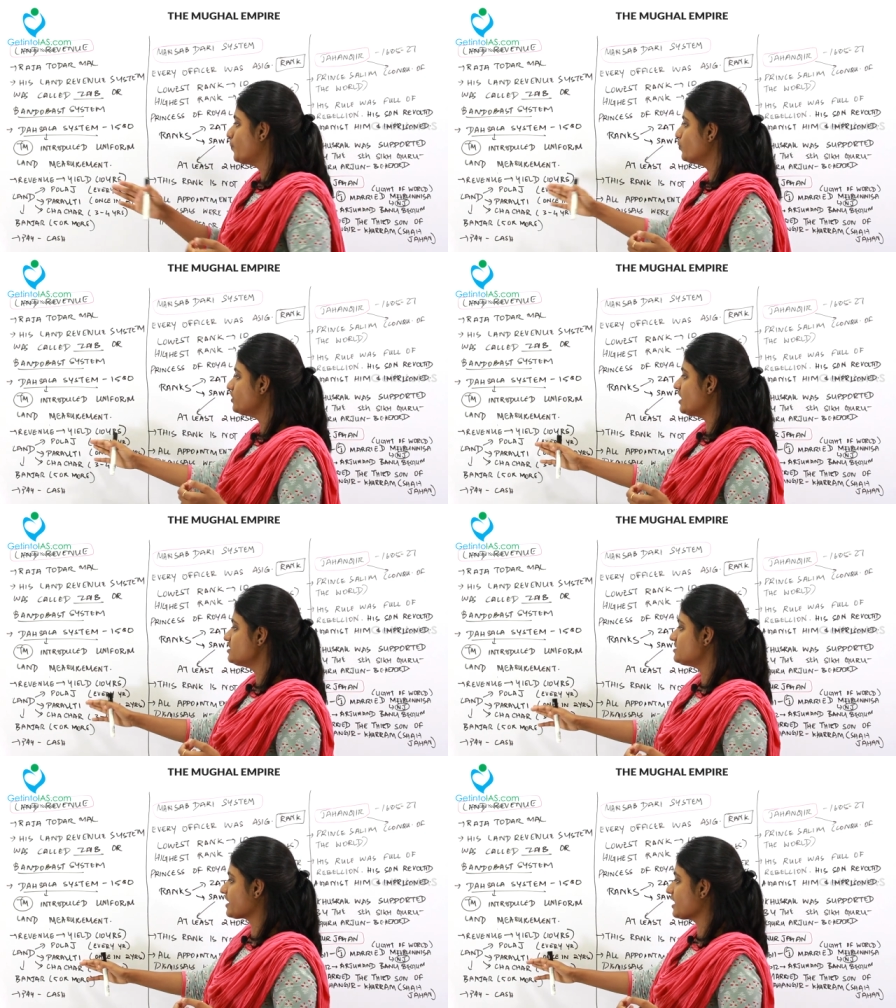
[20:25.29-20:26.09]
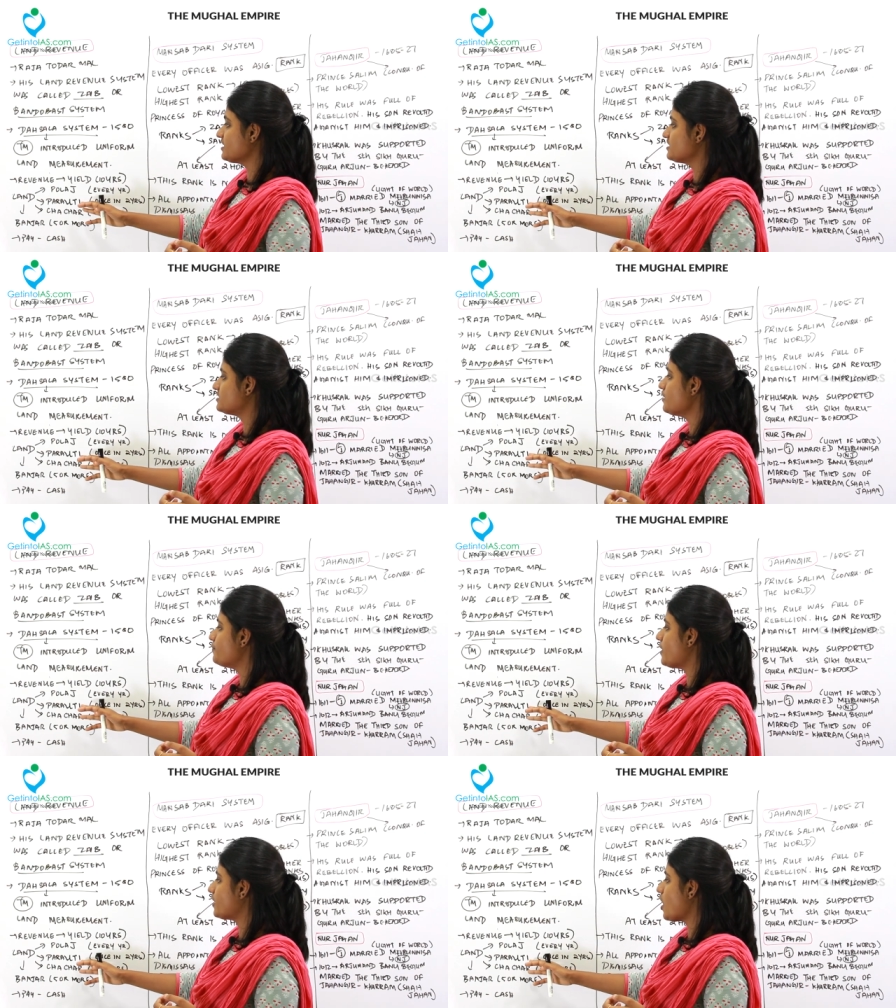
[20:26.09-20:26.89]
Pulat, second is the
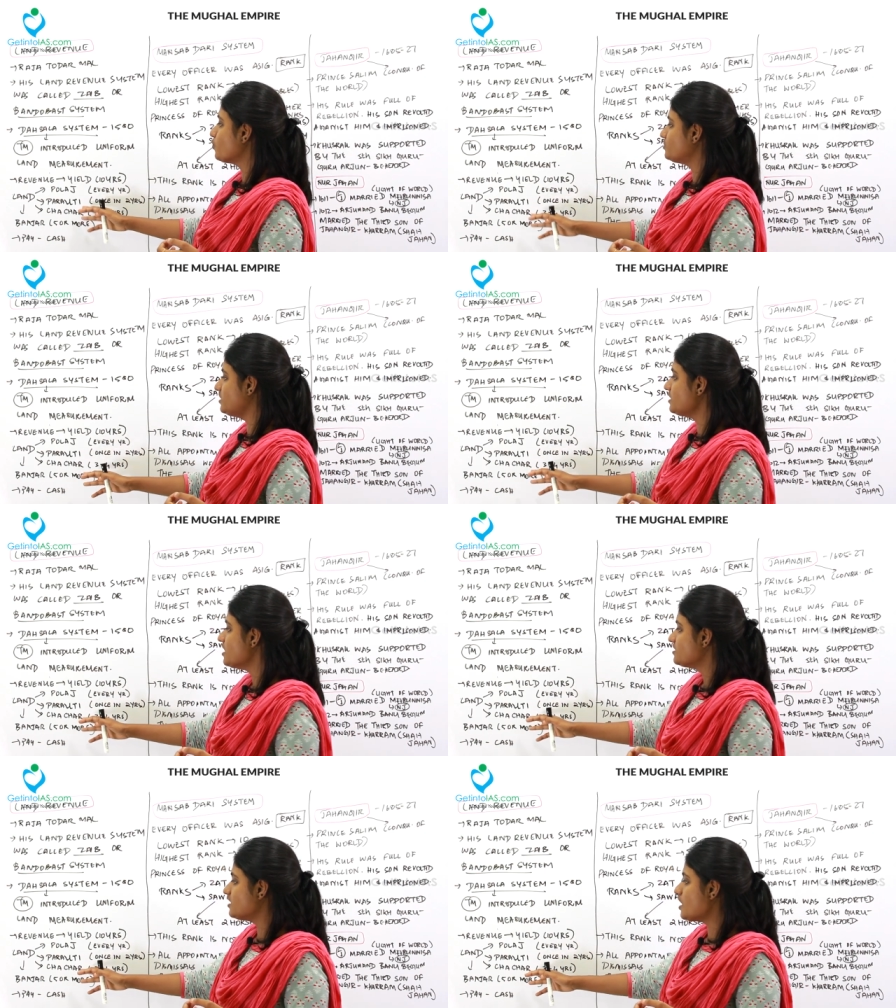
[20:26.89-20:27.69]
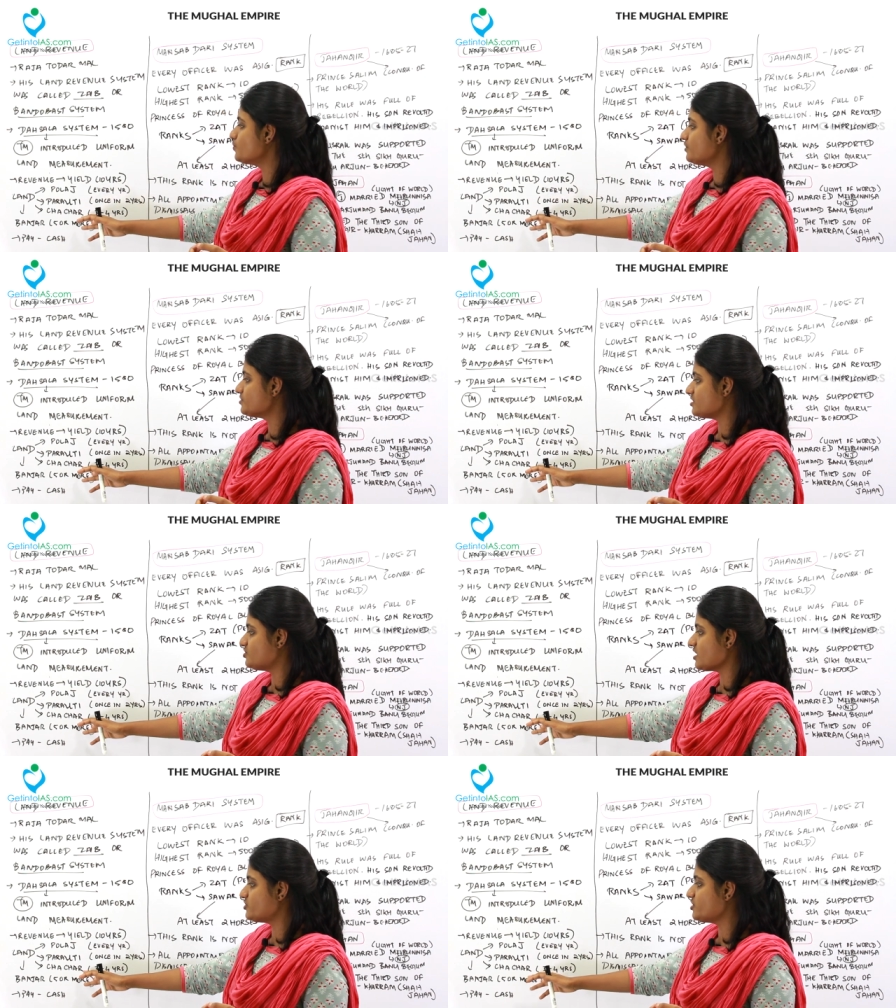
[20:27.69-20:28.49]
Parauti, third one is the
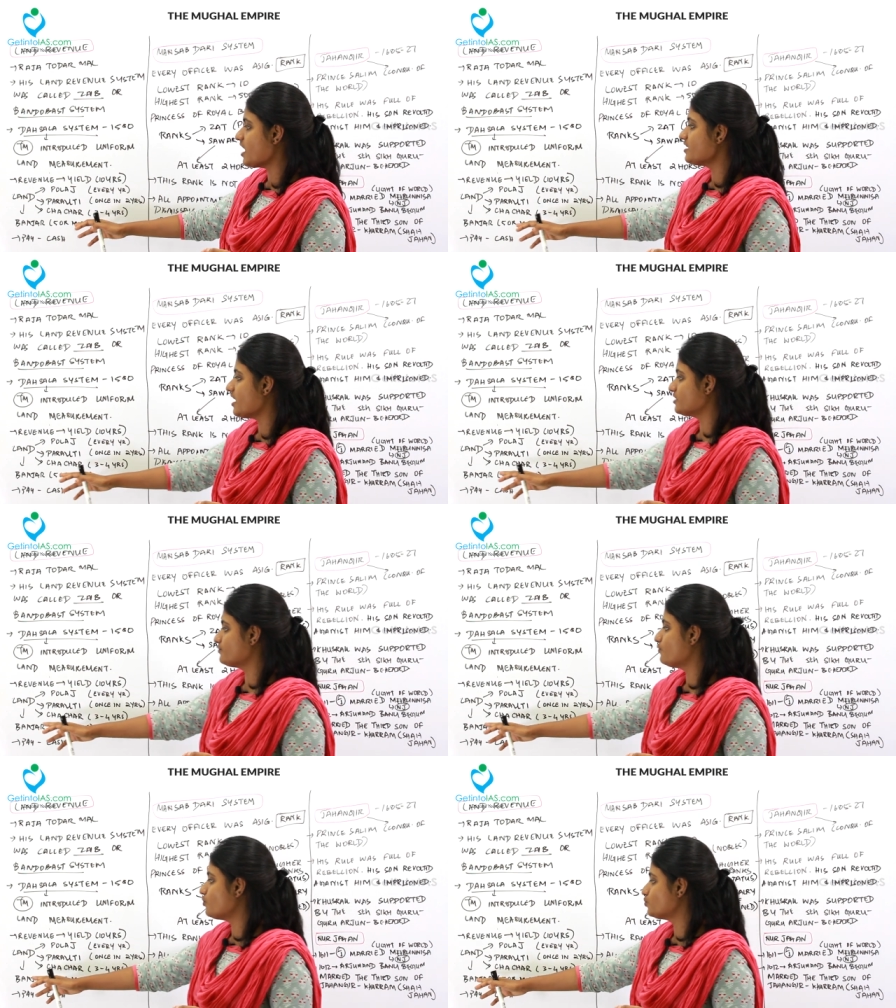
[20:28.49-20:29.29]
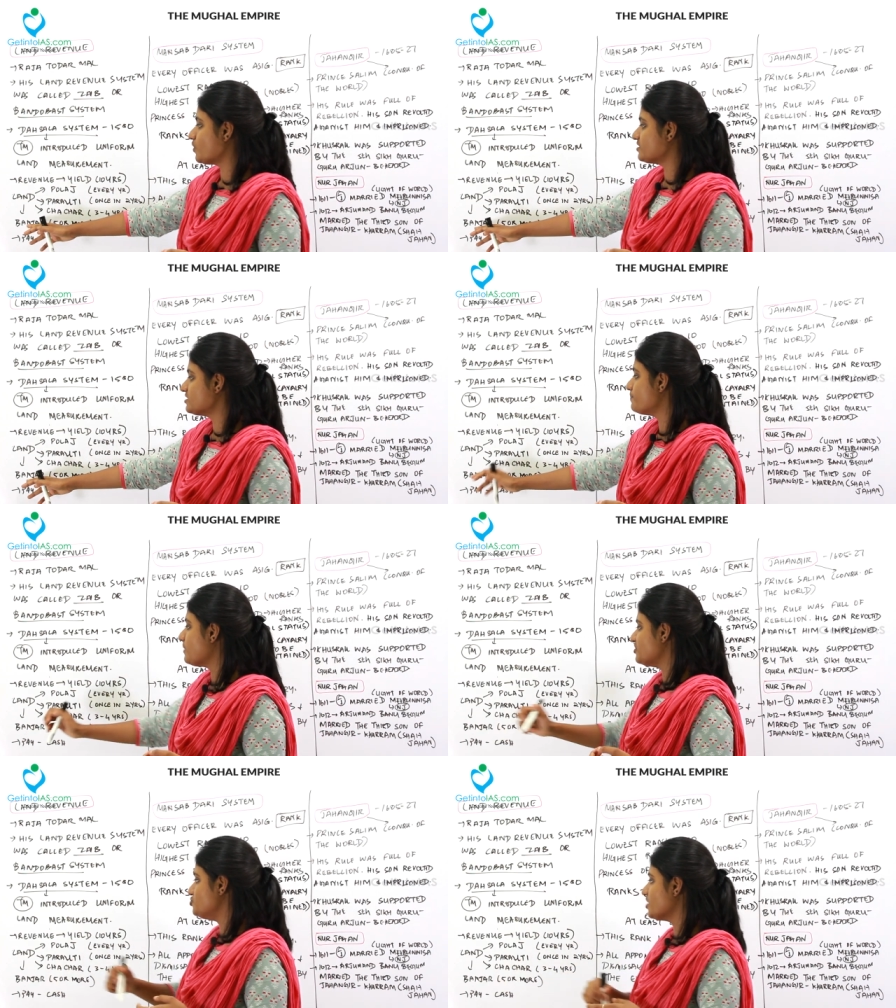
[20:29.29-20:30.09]
Chachar and the fourth one is the
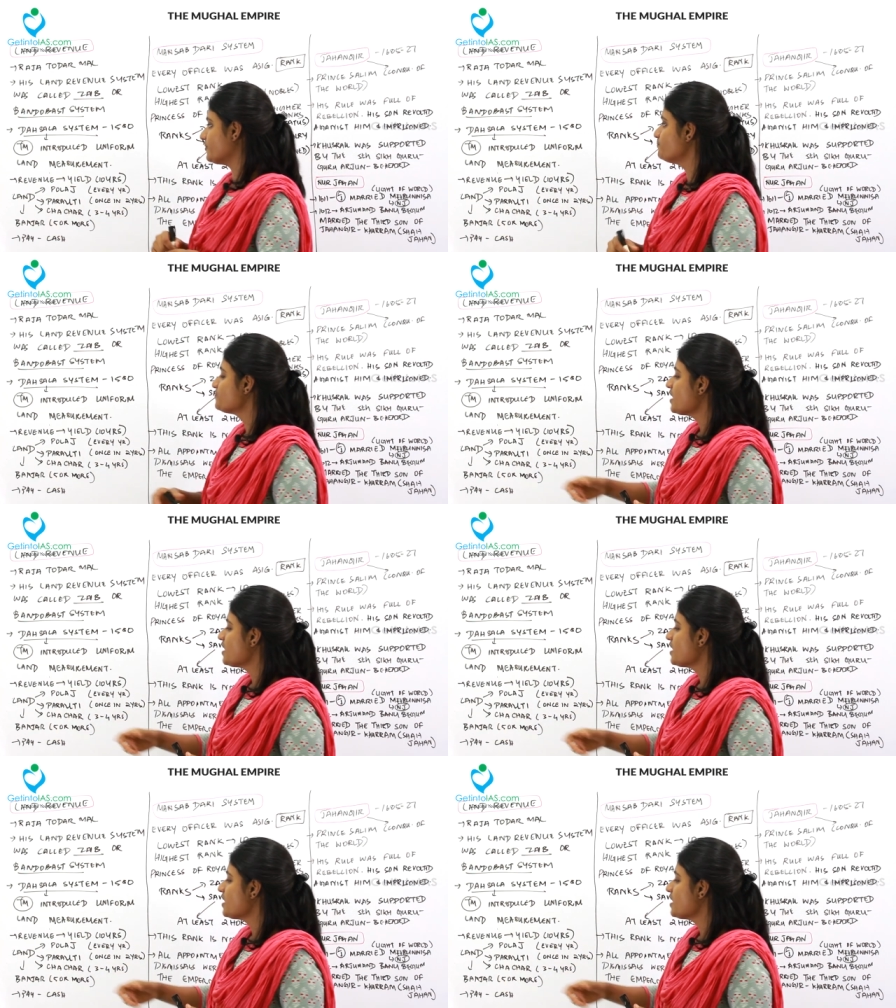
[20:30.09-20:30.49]
Banjar.